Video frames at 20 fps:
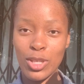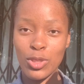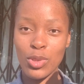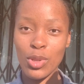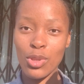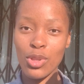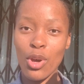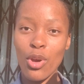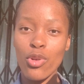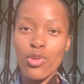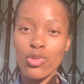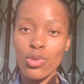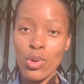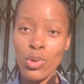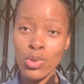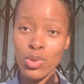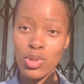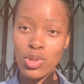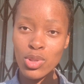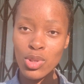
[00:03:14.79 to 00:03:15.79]
So the
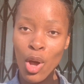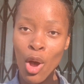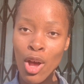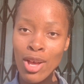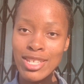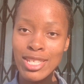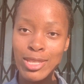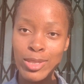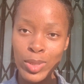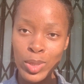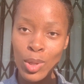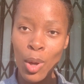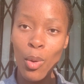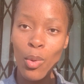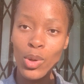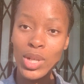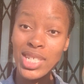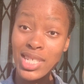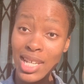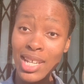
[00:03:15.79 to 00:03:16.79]
roots are
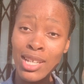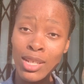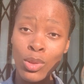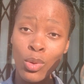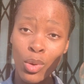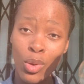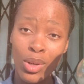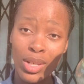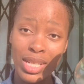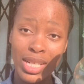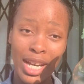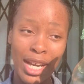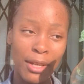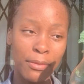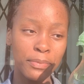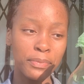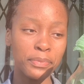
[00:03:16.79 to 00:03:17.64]
soaked in water.